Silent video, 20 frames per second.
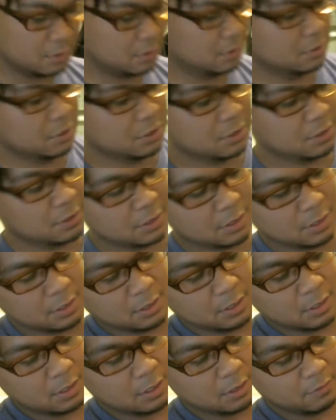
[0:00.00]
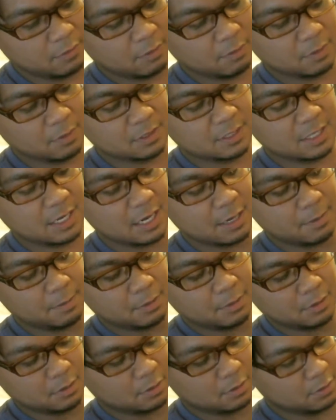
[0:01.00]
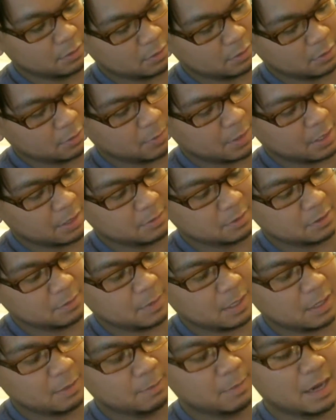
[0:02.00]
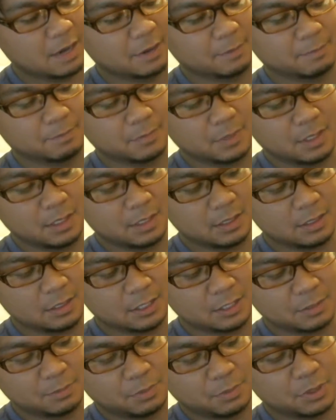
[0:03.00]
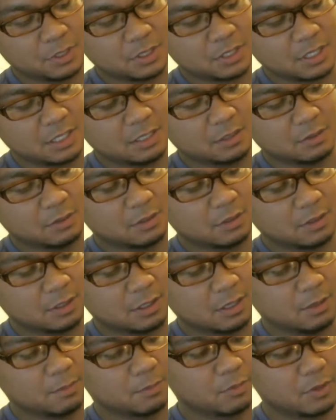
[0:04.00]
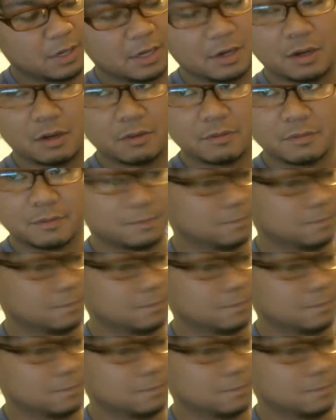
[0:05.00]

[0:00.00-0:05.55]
So just from the top or bottom, just push and it'll come right off.